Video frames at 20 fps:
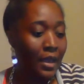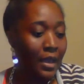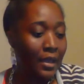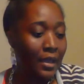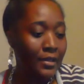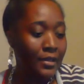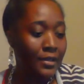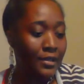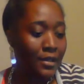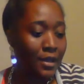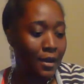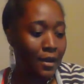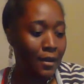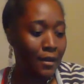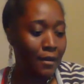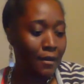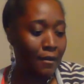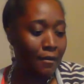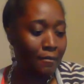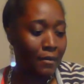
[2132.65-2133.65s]
and
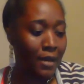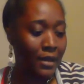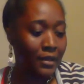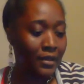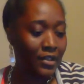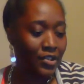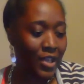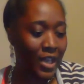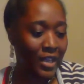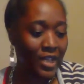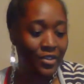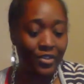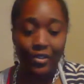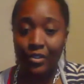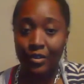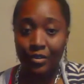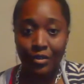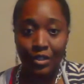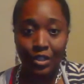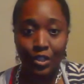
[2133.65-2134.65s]
um, this
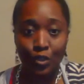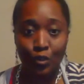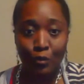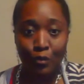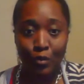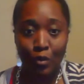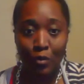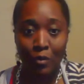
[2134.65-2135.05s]
has 32